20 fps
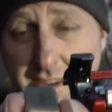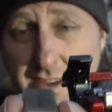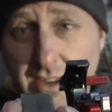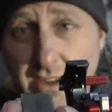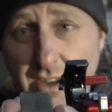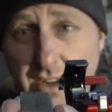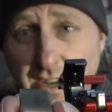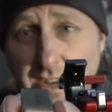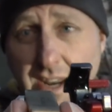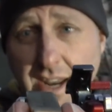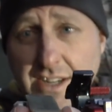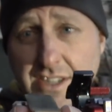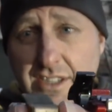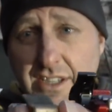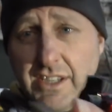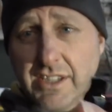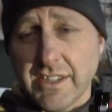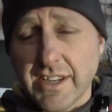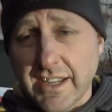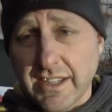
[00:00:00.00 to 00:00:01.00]
that it
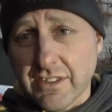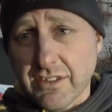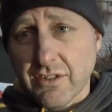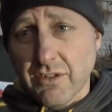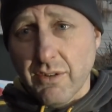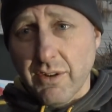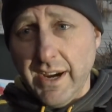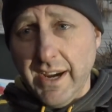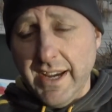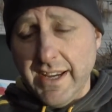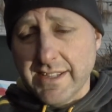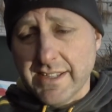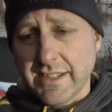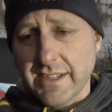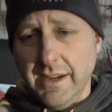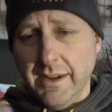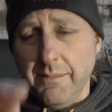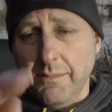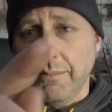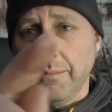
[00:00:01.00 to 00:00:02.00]
actually does create
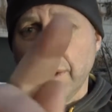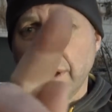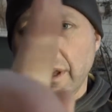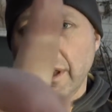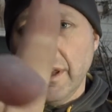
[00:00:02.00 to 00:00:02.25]
some